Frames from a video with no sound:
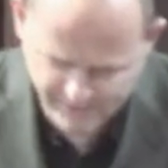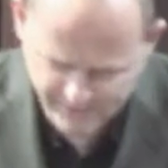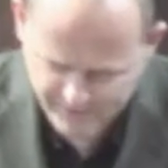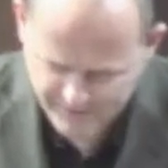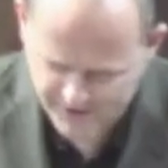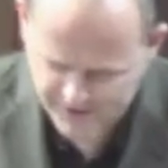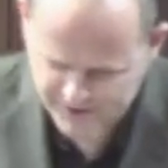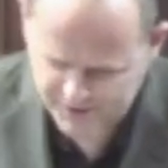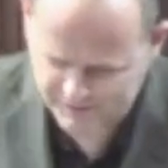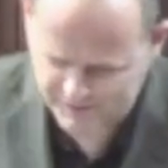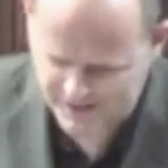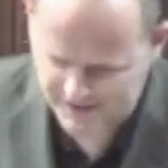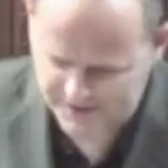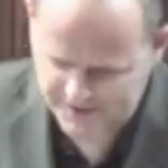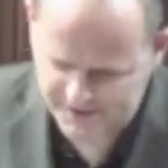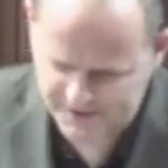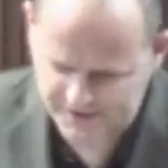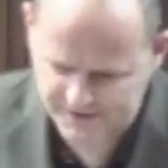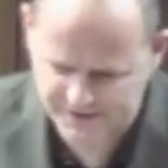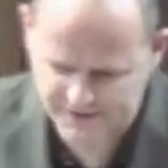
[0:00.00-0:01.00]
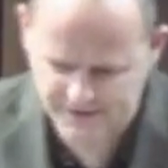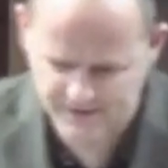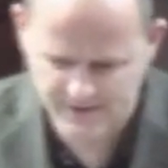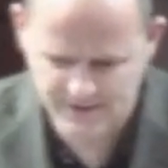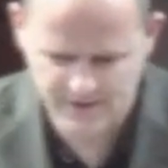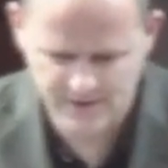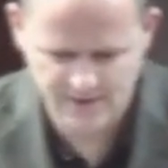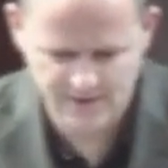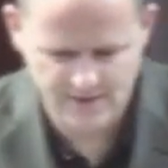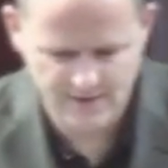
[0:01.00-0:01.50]
from expenses,
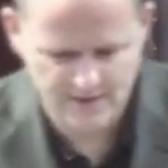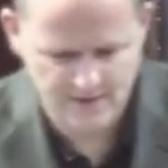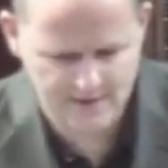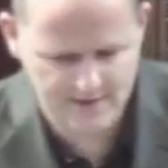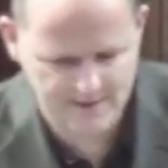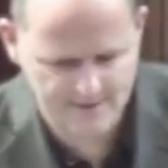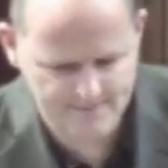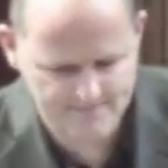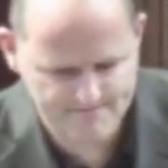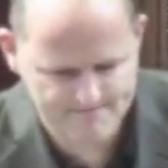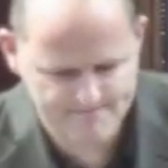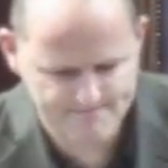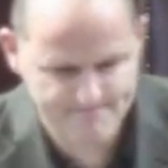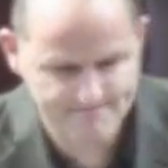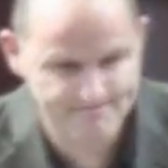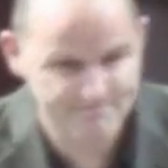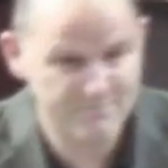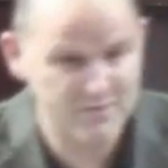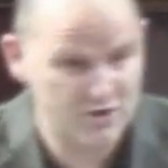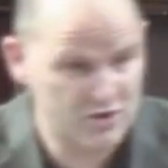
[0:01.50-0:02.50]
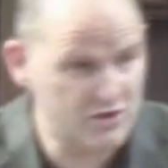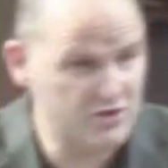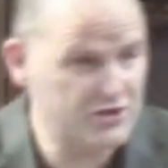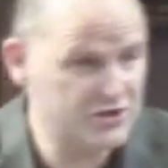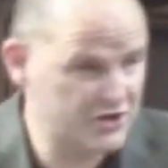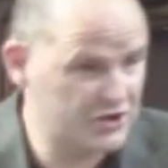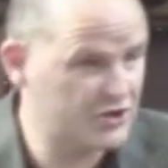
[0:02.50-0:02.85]
because